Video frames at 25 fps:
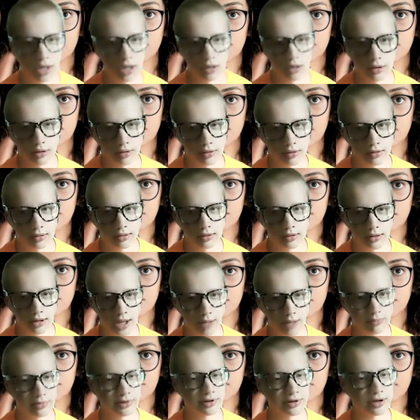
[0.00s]
No,
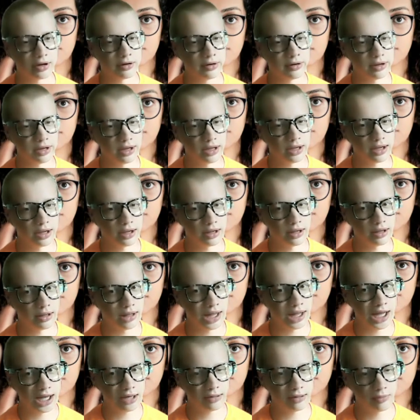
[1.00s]
I'm sorry.
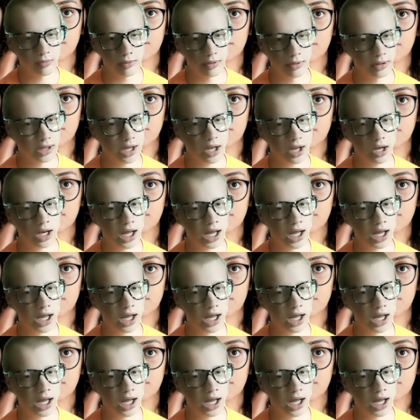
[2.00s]
That will not